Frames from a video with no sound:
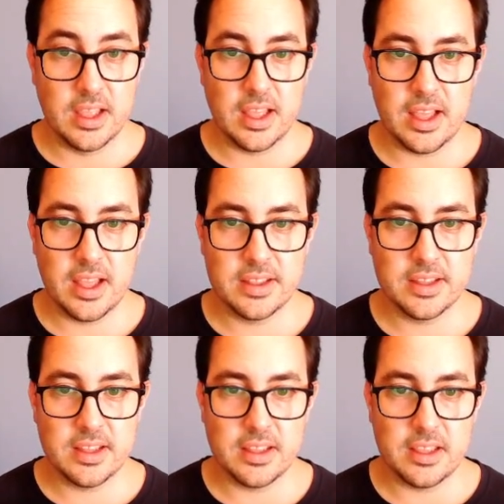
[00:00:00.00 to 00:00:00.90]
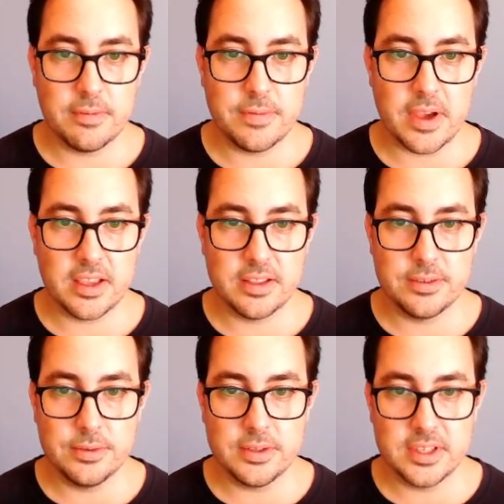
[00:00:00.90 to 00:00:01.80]
And if I
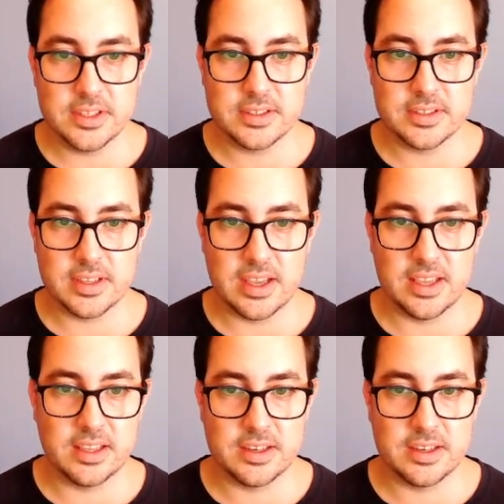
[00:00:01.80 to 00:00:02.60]
do this, I